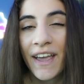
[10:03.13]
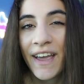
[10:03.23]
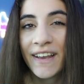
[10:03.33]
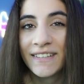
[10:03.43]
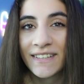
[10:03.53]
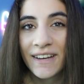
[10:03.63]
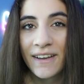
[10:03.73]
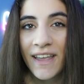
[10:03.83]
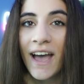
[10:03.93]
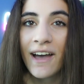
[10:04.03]
And
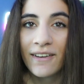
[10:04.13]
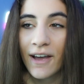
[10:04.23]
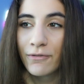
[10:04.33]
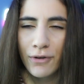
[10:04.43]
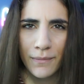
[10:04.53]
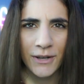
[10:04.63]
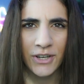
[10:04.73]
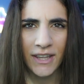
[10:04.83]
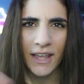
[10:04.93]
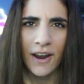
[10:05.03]
yeah, I would recommend
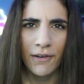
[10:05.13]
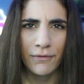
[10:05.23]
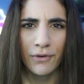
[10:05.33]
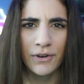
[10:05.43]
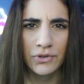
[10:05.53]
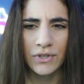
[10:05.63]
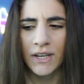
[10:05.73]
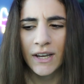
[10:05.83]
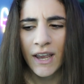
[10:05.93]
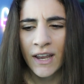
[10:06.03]
checking that out if you're
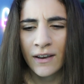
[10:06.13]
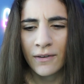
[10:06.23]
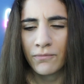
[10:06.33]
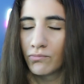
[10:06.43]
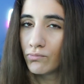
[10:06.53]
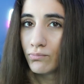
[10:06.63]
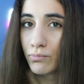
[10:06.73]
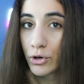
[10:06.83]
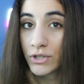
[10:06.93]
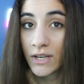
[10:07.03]
interested in
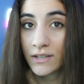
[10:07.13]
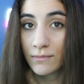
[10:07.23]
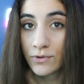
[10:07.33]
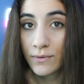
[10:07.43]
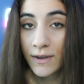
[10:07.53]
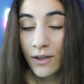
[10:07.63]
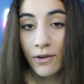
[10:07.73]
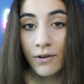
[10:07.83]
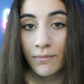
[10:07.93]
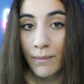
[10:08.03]
purchasing some streaming
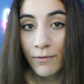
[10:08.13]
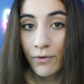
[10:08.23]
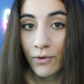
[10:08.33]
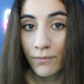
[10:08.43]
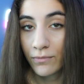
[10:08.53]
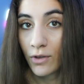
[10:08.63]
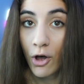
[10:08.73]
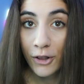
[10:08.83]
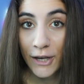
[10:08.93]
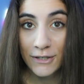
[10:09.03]
gear, maybe for the
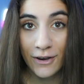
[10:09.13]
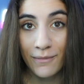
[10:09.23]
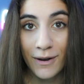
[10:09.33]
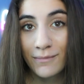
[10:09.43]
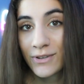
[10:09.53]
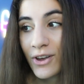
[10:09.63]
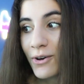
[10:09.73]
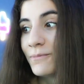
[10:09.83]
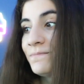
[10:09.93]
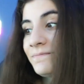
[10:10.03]
holidays are coming up,
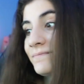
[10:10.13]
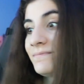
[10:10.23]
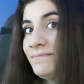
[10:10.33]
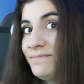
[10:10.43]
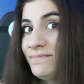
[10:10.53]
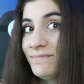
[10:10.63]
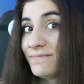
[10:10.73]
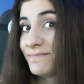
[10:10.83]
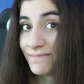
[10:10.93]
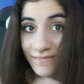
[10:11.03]
so
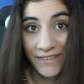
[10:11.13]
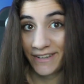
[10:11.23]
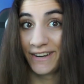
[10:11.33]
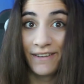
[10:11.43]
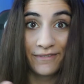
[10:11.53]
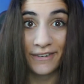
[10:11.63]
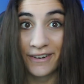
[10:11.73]
yeah, never